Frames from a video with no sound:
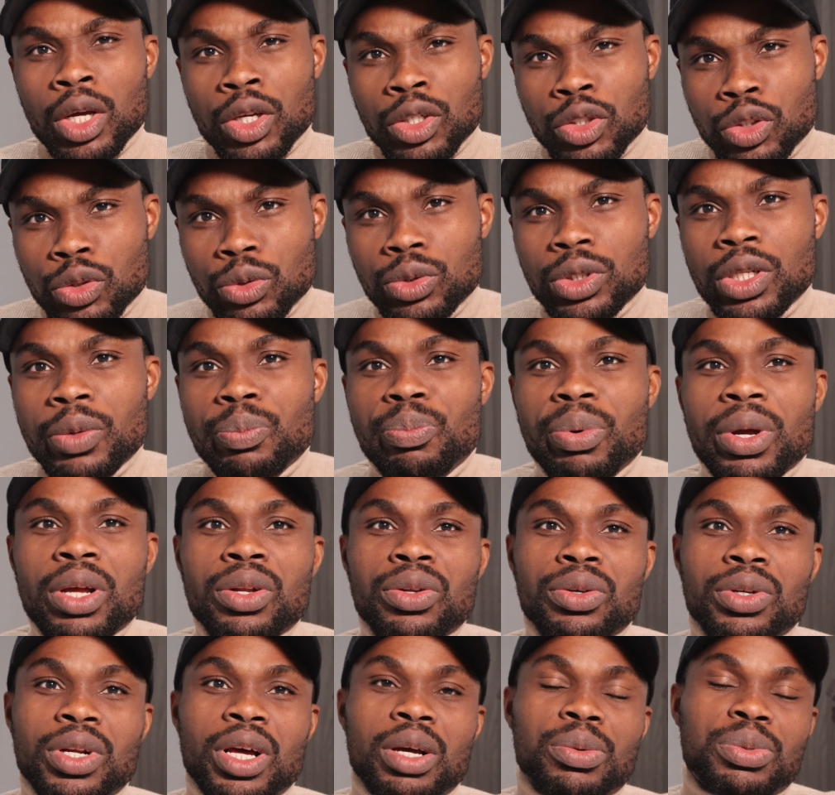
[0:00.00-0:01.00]
should
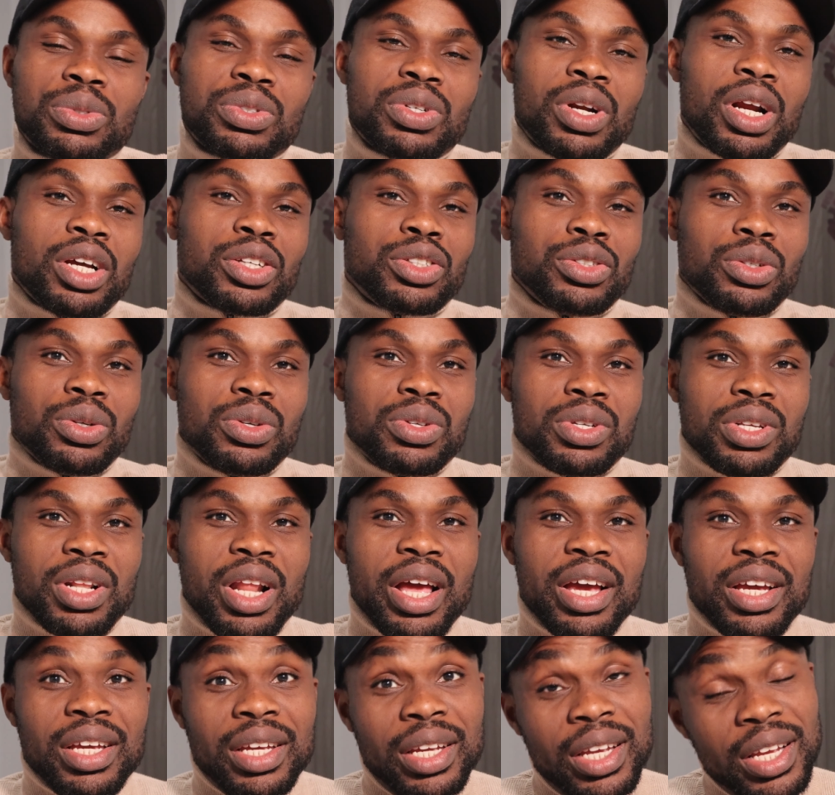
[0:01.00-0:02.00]
depend on abstractions
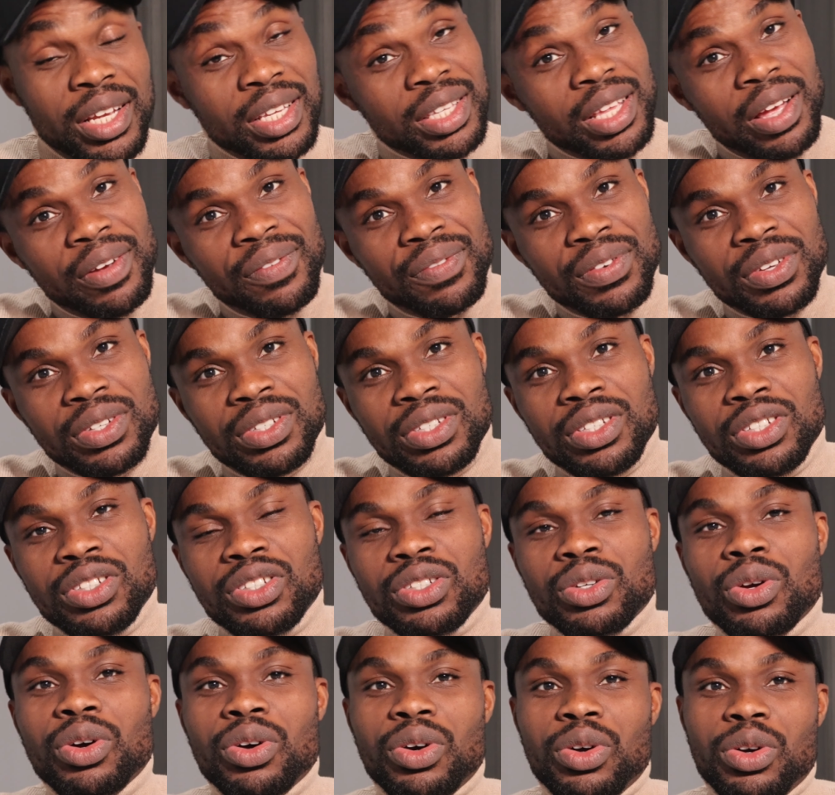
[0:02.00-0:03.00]
like
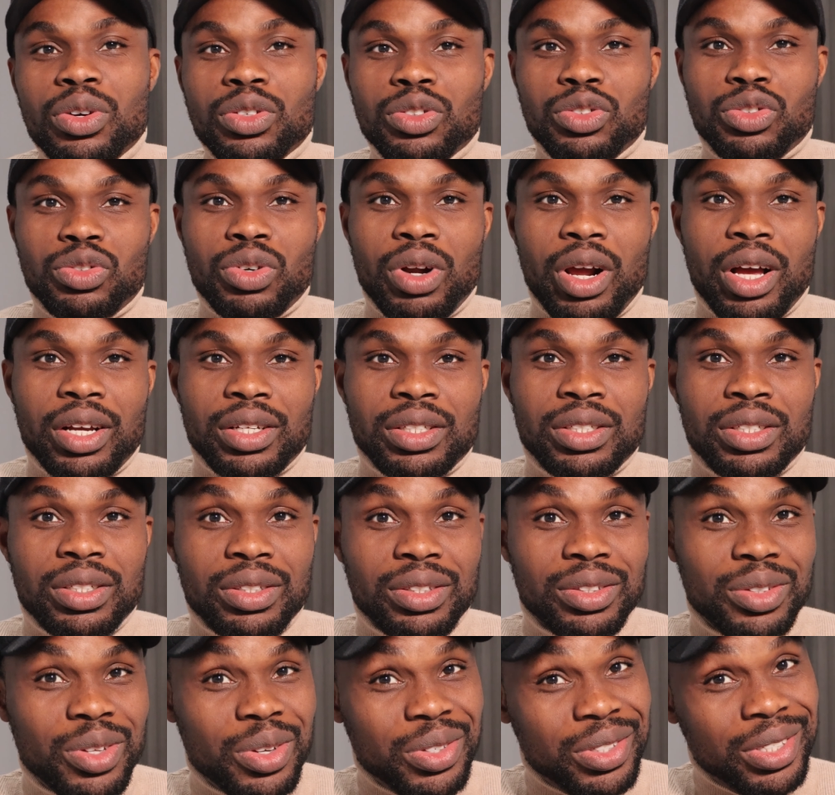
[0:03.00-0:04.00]
interfaces or contracts.
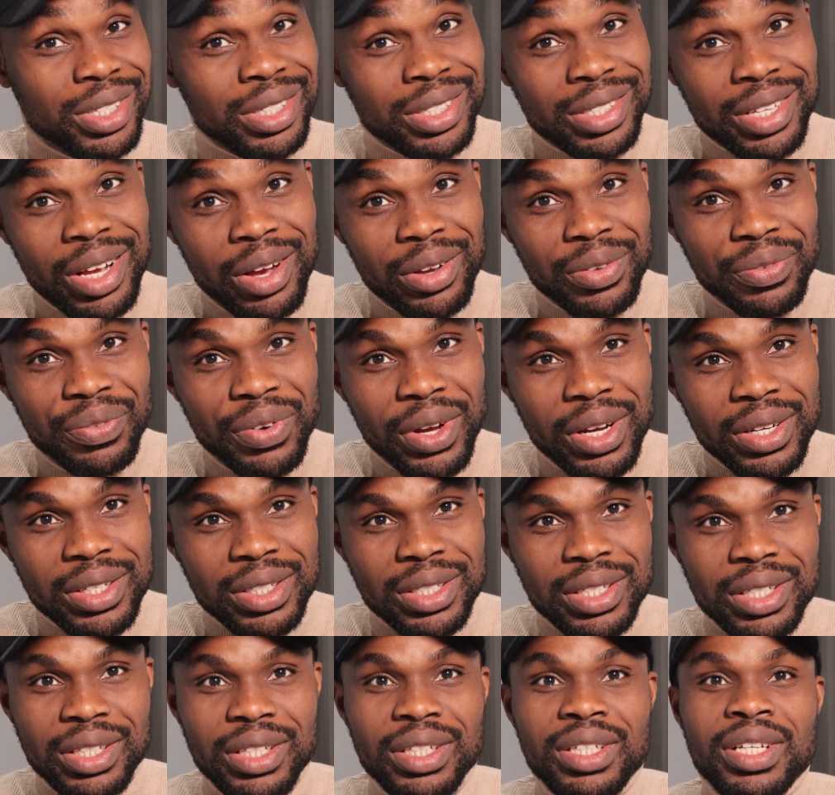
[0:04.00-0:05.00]
Does this sound
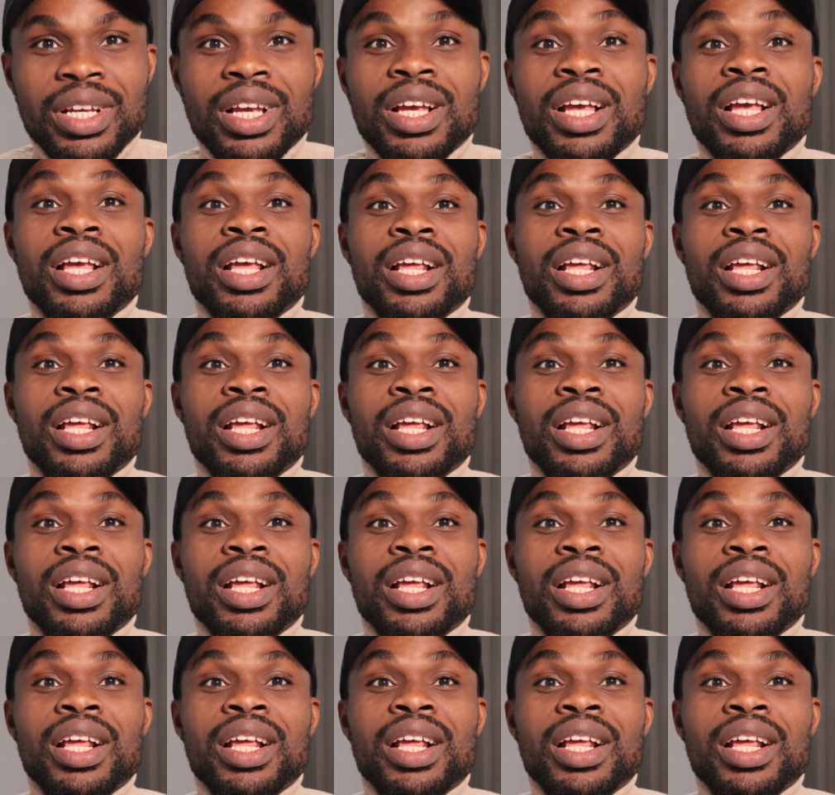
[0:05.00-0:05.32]
fancy?